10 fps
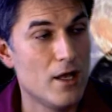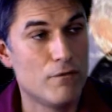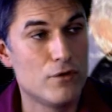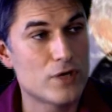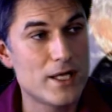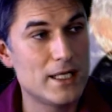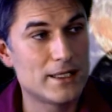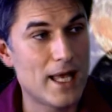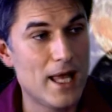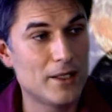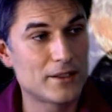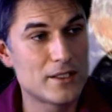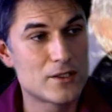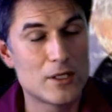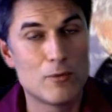a very ancient
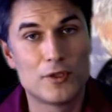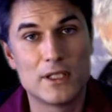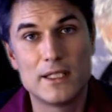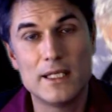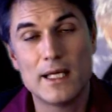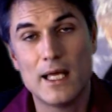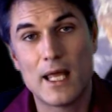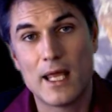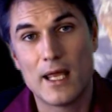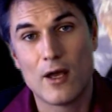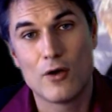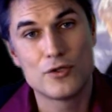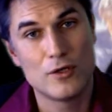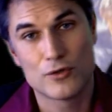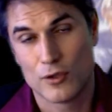tradition. It
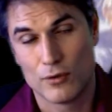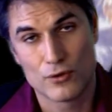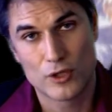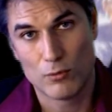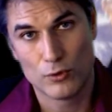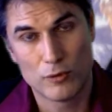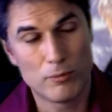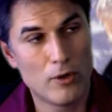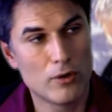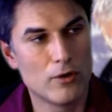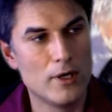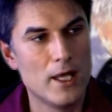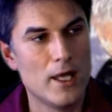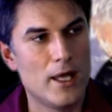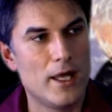is arrived recently in
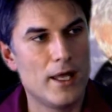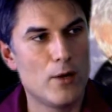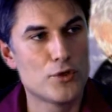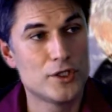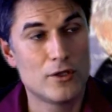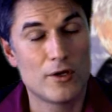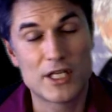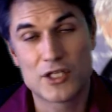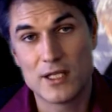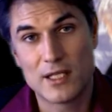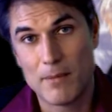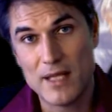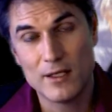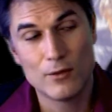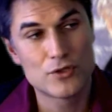Occident because of a
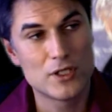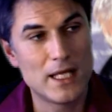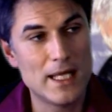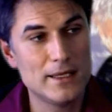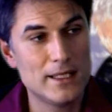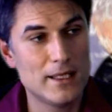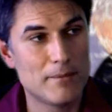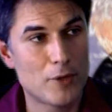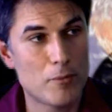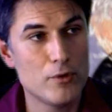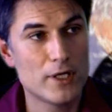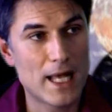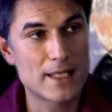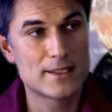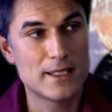diaspora between Feng
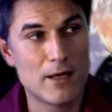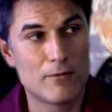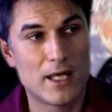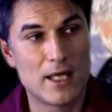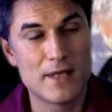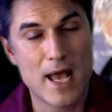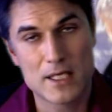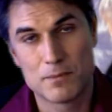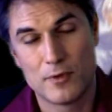Shui masters.